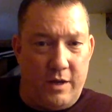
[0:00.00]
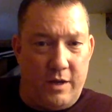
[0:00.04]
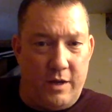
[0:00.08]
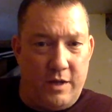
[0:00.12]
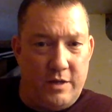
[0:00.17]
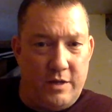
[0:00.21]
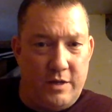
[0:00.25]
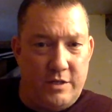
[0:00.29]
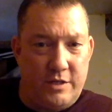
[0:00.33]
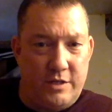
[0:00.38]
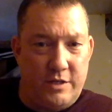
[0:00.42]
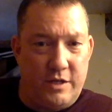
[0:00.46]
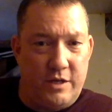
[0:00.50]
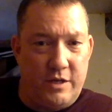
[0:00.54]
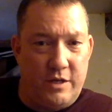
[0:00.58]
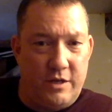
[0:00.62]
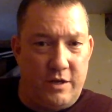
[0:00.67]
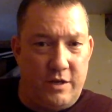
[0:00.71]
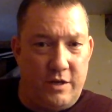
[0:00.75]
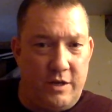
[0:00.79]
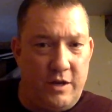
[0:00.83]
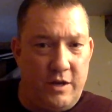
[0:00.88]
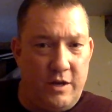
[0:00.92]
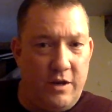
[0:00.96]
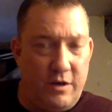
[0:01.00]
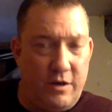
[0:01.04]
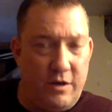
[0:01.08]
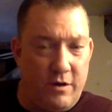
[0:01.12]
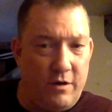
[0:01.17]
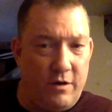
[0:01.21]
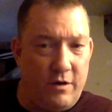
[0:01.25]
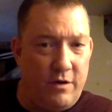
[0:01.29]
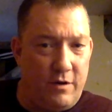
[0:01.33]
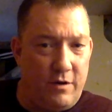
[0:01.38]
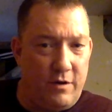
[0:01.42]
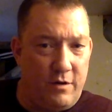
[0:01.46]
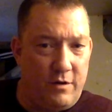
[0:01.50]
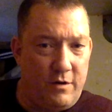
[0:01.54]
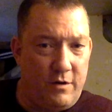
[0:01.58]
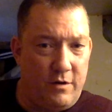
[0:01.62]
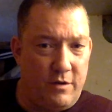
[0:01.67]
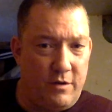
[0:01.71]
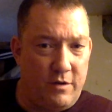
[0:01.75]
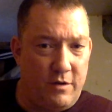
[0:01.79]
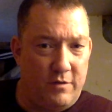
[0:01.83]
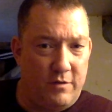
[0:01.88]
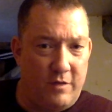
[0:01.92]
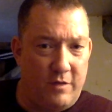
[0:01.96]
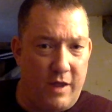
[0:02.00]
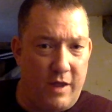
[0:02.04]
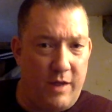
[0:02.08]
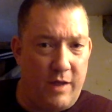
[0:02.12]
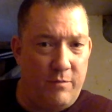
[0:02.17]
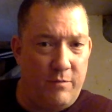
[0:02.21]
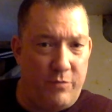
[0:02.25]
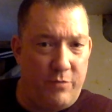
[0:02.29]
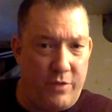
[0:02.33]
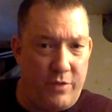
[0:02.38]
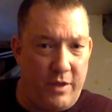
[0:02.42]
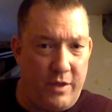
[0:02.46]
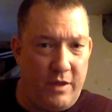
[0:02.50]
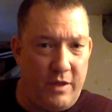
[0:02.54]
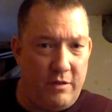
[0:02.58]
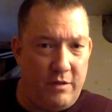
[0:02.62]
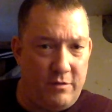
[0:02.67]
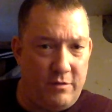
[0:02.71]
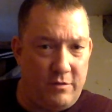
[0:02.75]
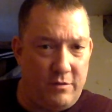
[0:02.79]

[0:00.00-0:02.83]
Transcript: and she could hear the same thing.